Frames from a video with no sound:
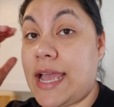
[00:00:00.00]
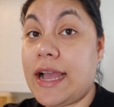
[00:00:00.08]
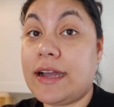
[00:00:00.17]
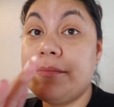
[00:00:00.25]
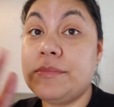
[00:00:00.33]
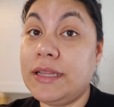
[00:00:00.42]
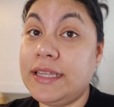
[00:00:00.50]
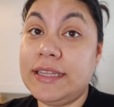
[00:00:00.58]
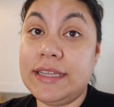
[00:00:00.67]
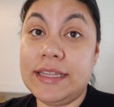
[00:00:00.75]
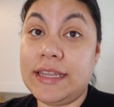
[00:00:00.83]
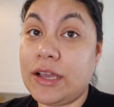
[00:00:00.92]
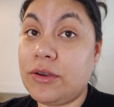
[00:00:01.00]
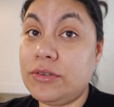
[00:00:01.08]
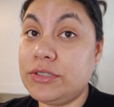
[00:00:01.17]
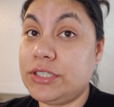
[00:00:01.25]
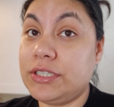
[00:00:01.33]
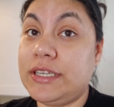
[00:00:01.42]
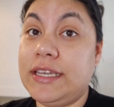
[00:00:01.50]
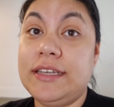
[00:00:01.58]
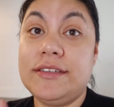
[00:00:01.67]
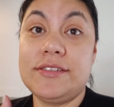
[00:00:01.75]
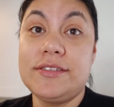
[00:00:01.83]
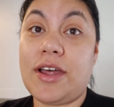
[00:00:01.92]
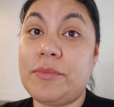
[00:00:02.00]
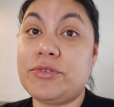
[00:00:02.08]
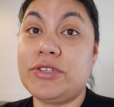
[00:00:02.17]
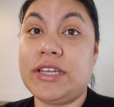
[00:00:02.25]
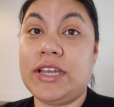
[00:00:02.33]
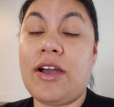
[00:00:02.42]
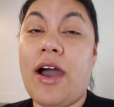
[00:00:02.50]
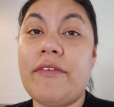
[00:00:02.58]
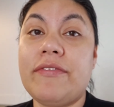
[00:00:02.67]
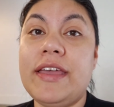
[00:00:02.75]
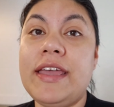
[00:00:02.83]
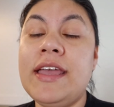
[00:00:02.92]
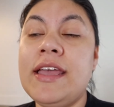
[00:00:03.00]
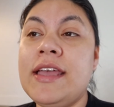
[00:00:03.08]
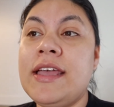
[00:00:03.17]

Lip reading: I completely like cold turkey stopped drinking coffee.